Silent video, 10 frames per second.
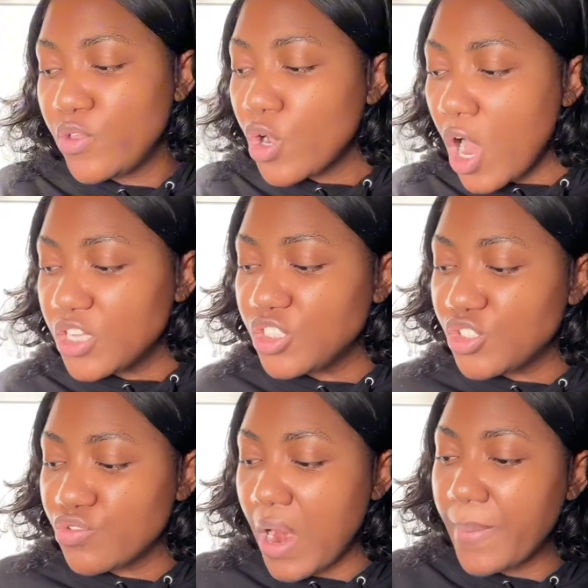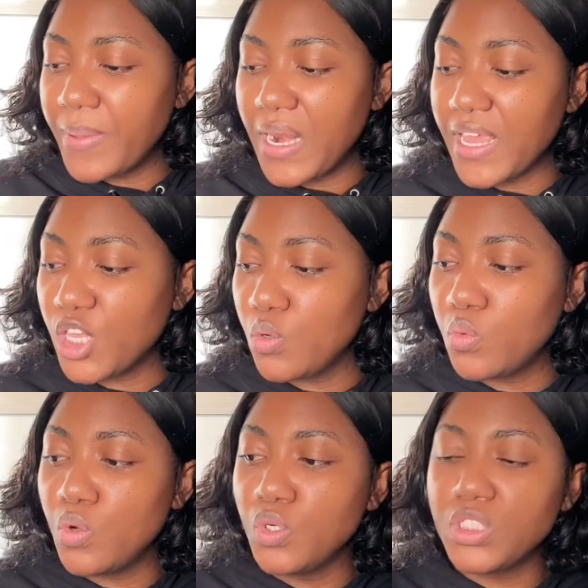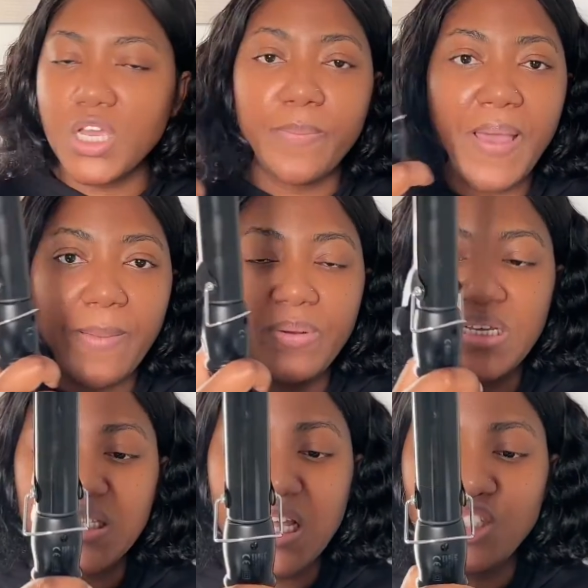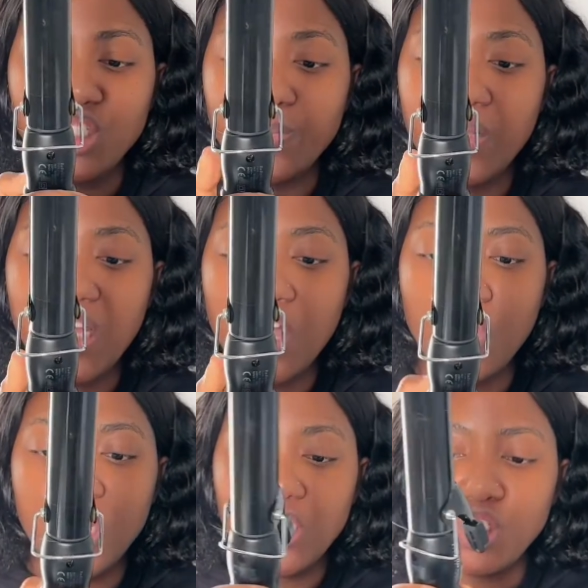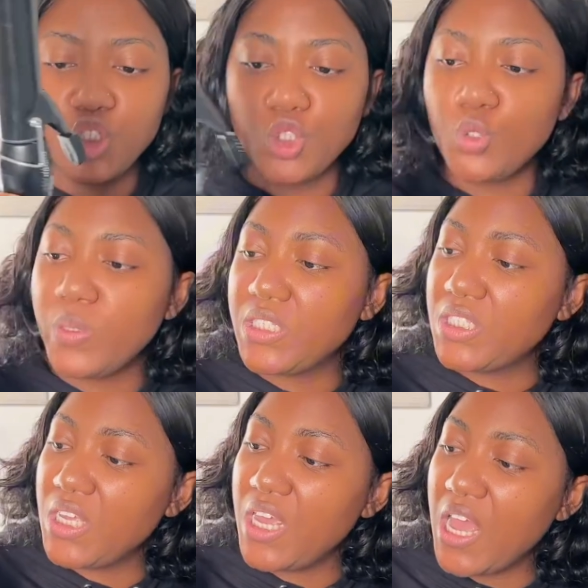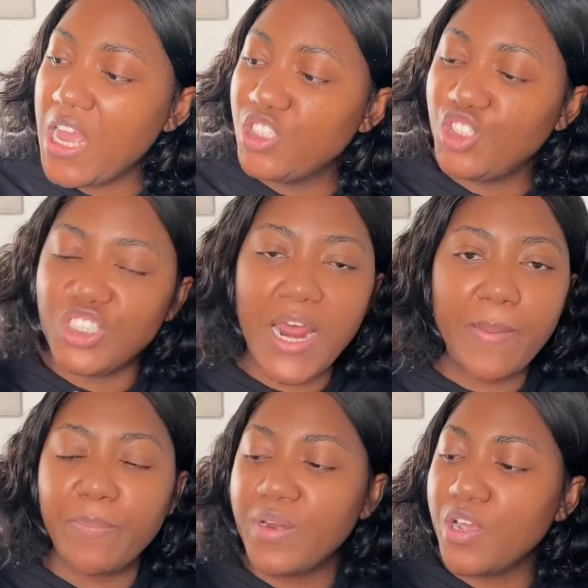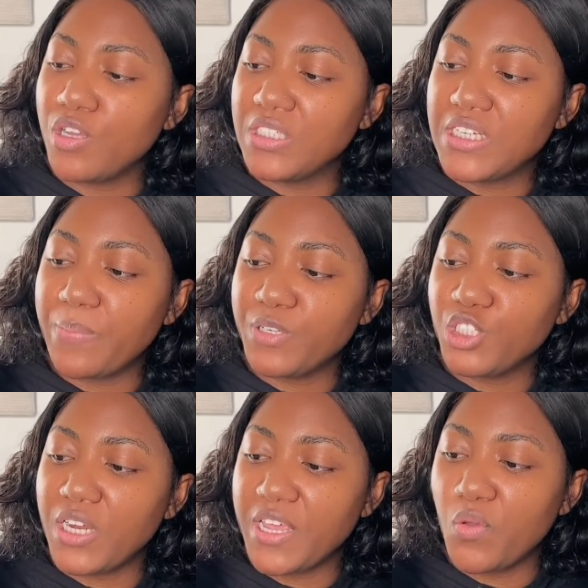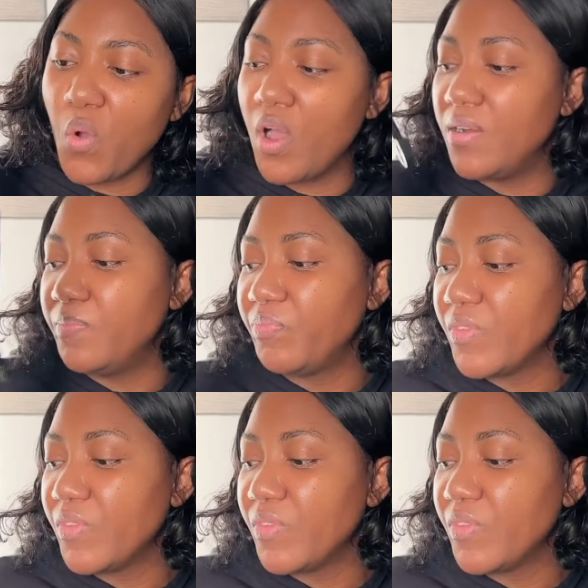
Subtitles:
You can't just grab it like you would a Babyliss and just put it on and just twist it and just like put it on the temperature that you want.